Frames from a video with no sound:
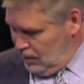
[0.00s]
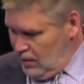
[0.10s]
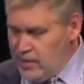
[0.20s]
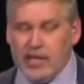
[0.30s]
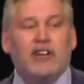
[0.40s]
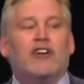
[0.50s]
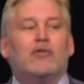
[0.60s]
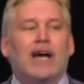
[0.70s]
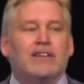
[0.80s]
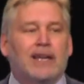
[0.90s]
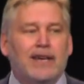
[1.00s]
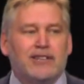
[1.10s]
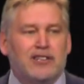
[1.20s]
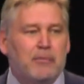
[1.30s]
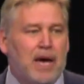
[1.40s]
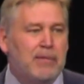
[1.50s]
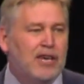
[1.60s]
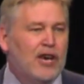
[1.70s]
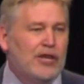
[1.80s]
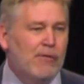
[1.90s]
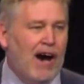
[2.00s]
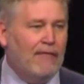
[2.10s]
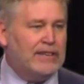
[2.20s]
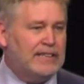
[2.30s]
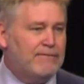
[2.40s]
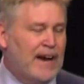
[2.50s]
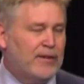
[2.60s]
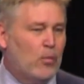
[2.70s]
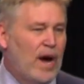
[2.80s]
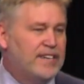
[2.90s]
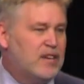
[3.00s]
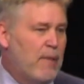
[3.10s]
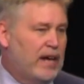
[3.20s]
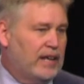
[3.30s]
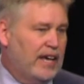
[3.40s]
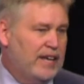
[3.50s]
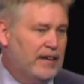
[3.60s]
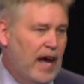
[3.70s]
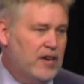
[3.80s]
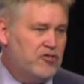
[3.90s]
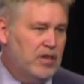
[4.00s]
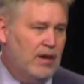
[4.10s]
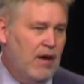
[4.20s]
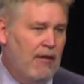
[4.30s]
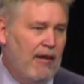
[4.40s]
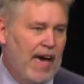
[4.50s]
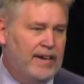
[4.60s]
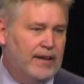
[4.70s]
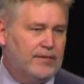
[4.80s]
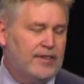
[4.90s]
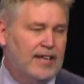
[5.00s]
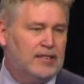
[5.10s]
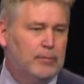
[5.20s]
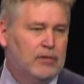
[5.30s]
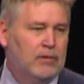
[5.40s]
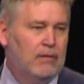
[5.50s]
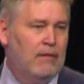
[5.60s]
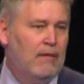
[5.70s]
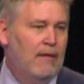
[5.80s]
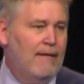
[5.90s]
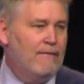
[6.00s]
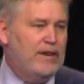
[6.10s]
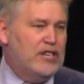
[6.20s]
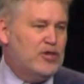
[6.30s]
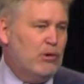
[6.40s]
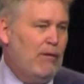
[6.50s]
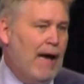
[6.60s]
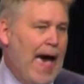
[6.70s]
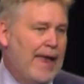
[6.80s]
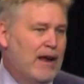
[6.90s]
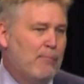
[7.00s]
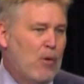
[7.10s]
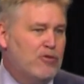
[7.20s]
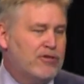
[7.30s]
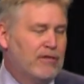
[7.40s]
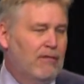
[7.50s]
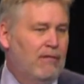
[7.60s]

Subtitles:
She said, congratulations, baby. You obviously found a way to make it engaging and accessible, visual and emotional.